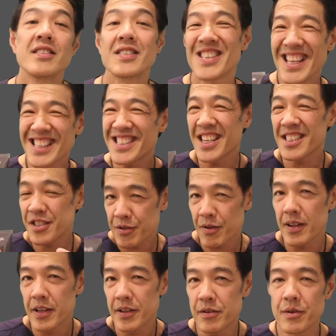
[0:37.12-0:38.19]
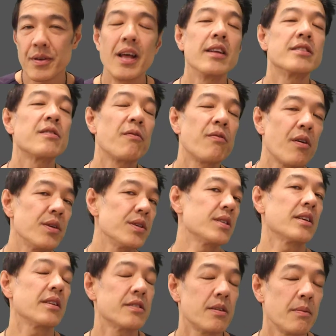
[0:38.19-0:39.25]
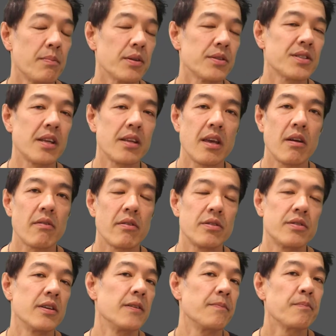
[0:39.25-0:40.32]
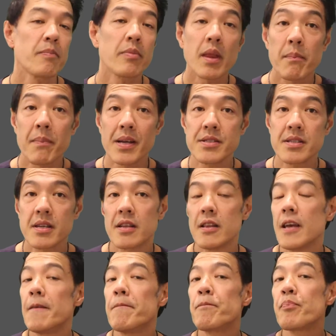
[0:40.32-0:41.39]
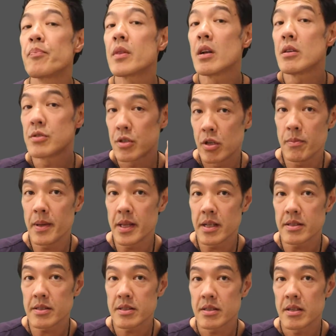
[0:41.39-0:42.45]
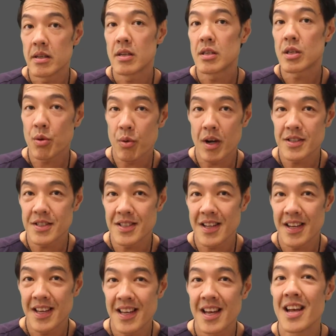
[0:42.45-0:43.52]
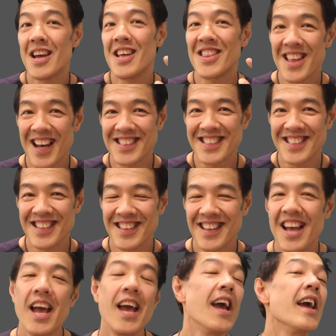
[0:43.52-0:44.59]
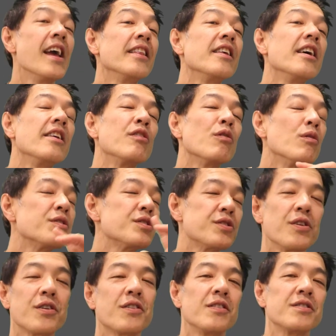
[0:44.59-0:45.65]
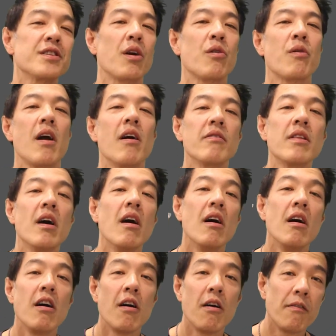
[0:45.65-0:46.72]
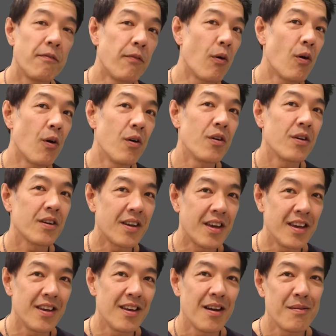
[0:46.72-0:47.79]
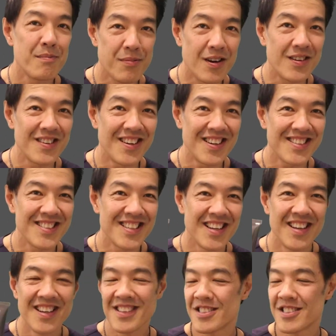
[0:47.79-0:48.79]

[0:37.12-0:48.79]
So let's get straight into it. It's a very simple skincare routine. Basically, 2 minutes twice a day, and that's it. And it all circles around four key products.